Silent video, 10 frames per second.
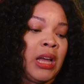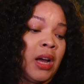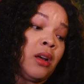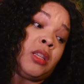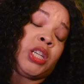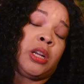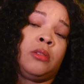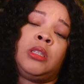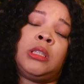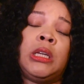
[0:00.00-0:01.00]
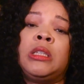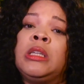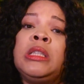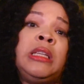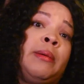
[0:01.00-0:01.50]
Like, oh, the Chattahoochee stinks
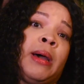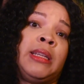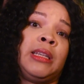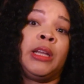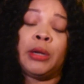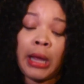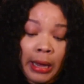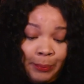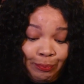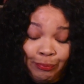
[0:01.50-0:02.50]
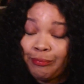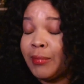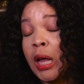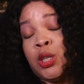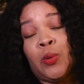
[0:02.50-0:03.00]
because there's dead bodies in there. Like,
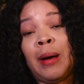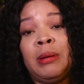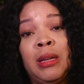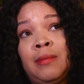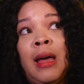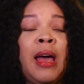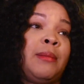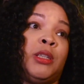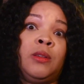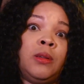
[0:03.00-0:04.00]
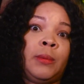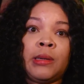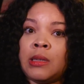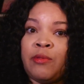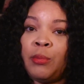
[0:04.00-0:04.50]
do I believe that? Absolutely,
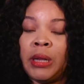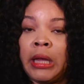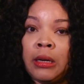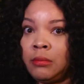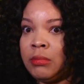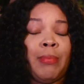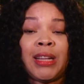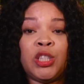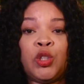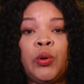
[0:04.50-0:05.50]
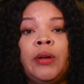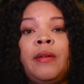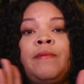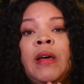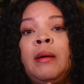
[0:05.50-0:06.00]
because I'm from Atlanta. Back to the story.
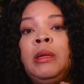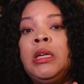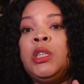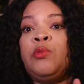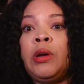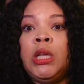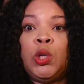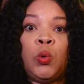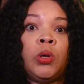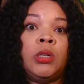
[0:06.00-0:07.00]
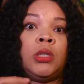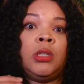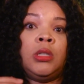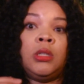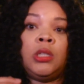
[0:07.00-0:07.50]
Family is running towards
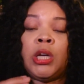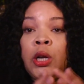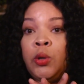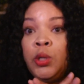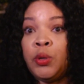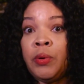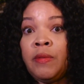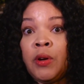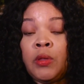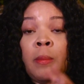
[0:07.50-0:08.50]
the Chattahoochee River.